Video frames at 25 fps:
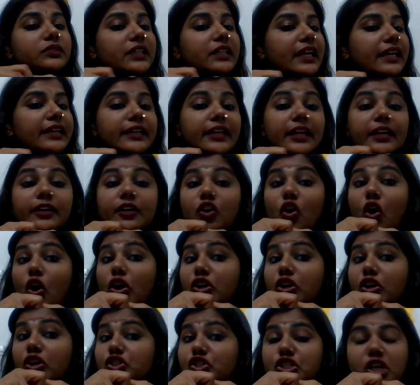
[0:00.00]
they did
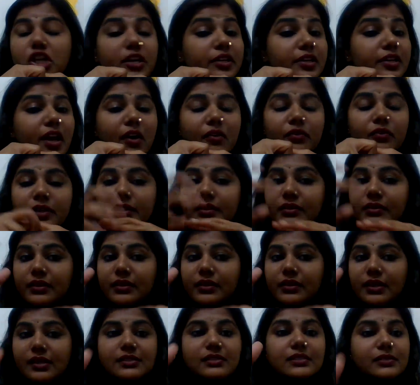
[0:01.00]
not shut down
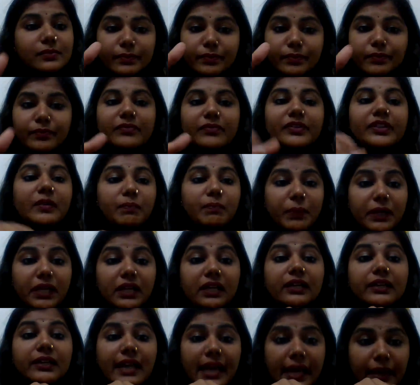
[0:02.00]
in this
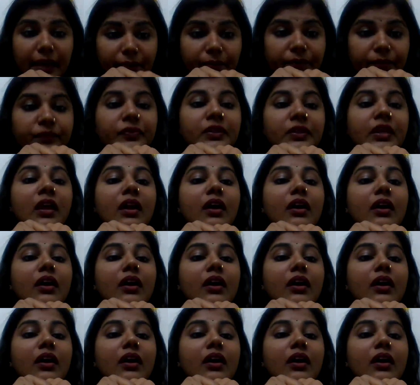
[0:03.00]
typical time.